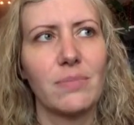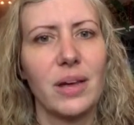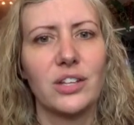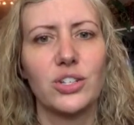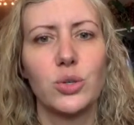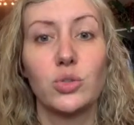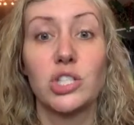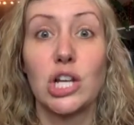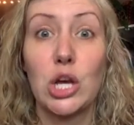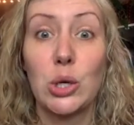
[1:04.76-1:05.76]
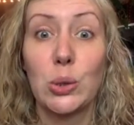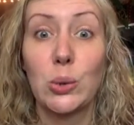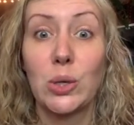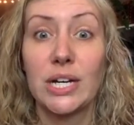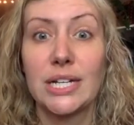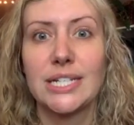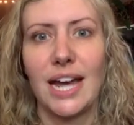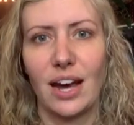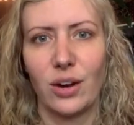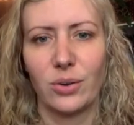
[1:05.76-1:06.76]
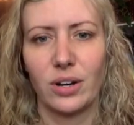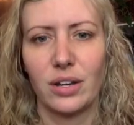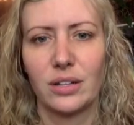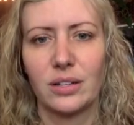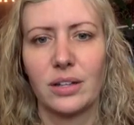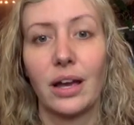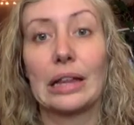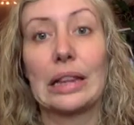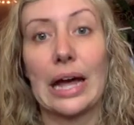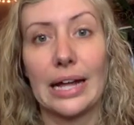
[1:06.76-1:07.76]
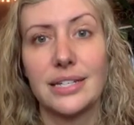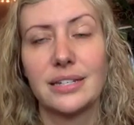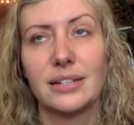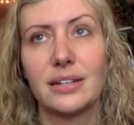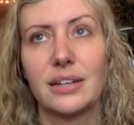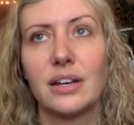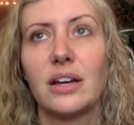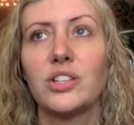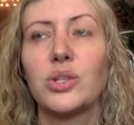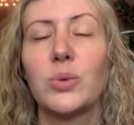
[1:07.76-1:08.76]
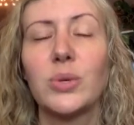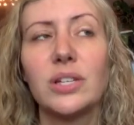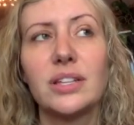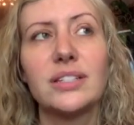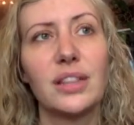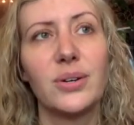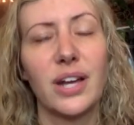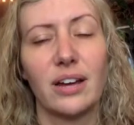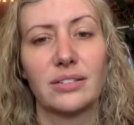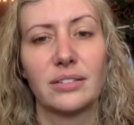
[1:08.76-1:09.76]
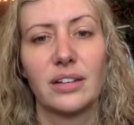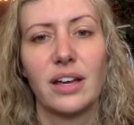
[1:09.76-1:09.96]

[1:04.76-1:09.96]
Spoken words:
meant to slow down, like a lot, to really slow down.